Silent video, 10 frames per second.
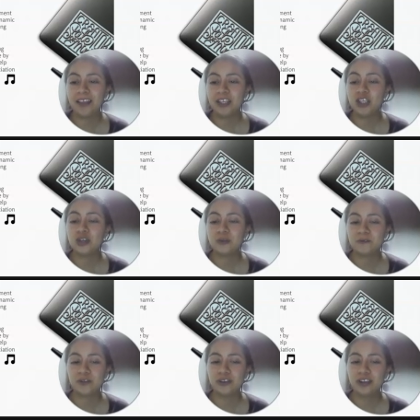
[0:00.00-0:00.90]

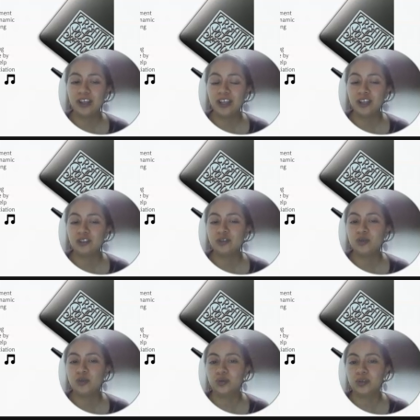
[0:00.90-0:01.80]
useful
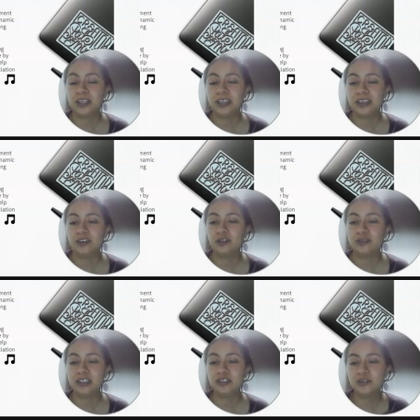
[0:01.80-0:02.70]
to
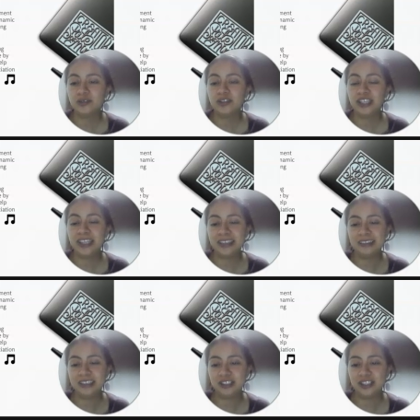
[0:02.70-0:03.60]
only use
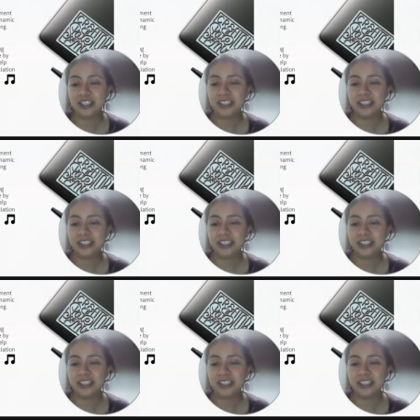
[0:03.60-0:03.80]
English